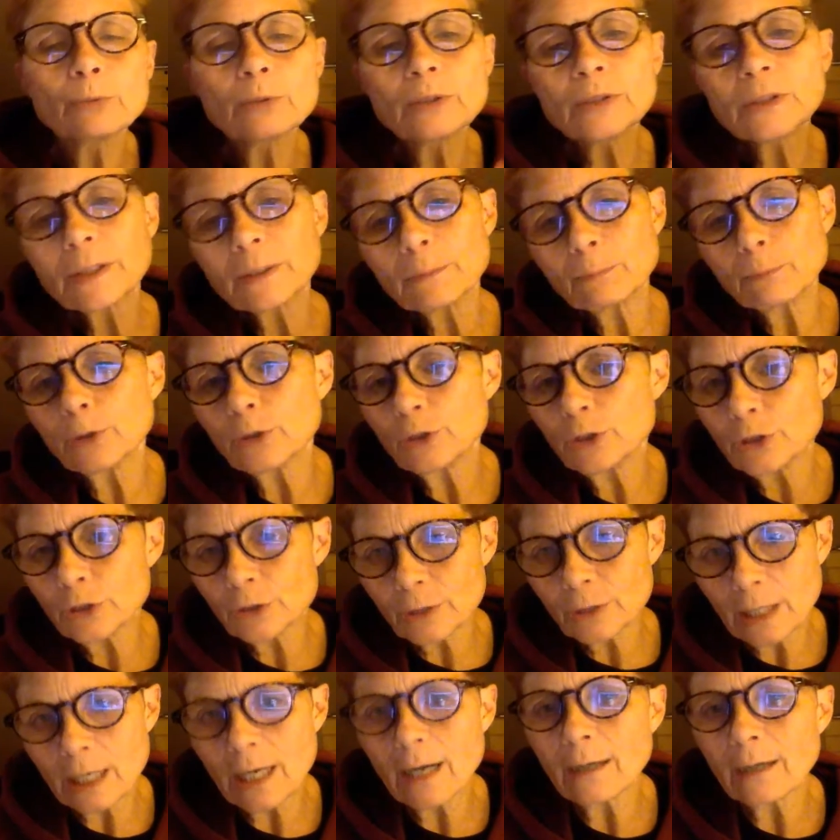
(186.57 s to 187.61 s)
really push
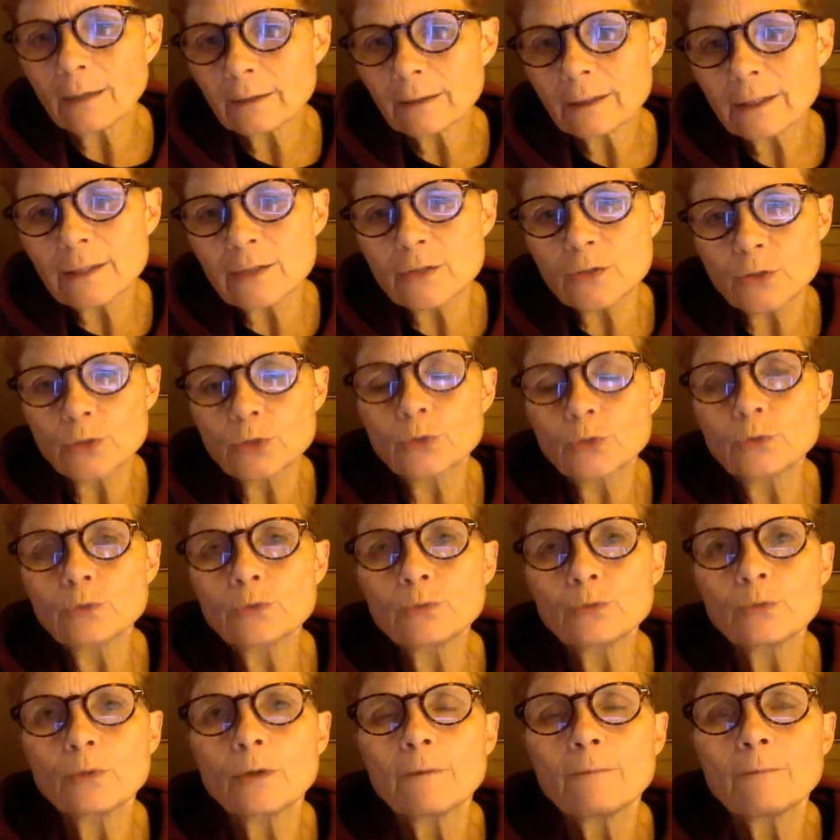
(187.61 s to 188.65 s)
your colleagues
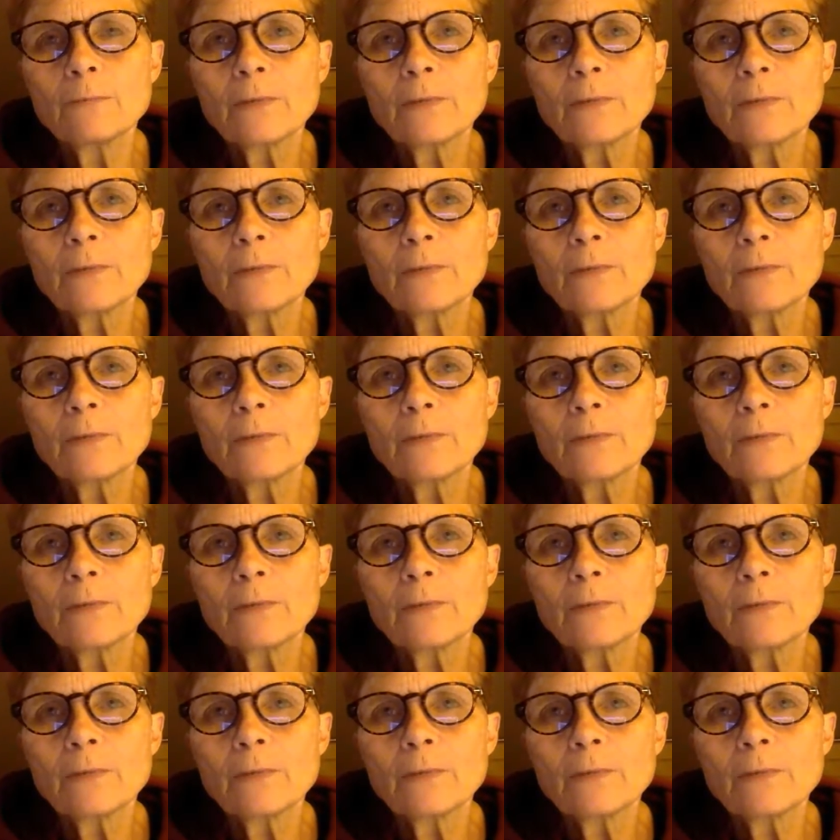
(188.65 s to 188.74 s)
to